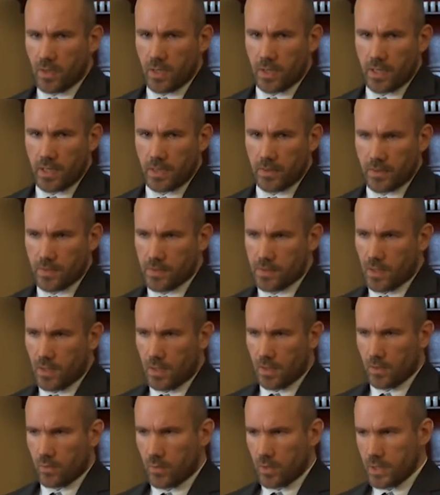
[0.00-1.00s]
on it, the skull
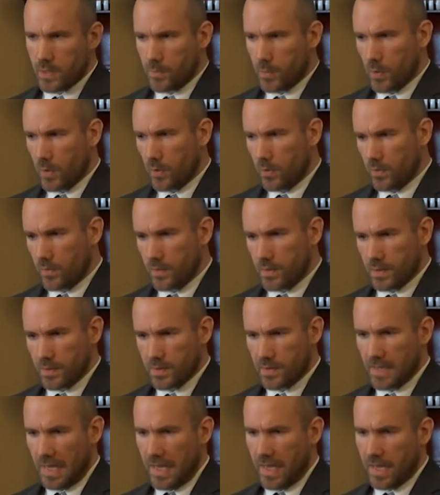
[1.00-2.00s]
and crossbones, a
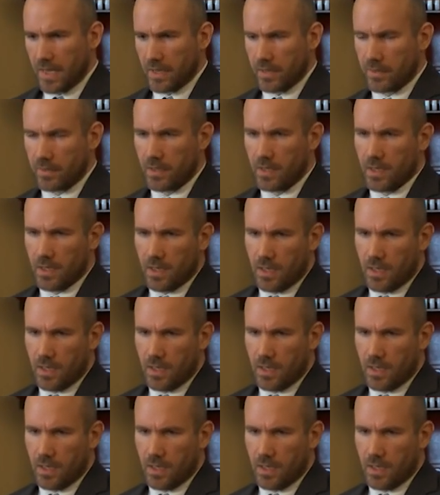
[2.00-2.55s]
scythe,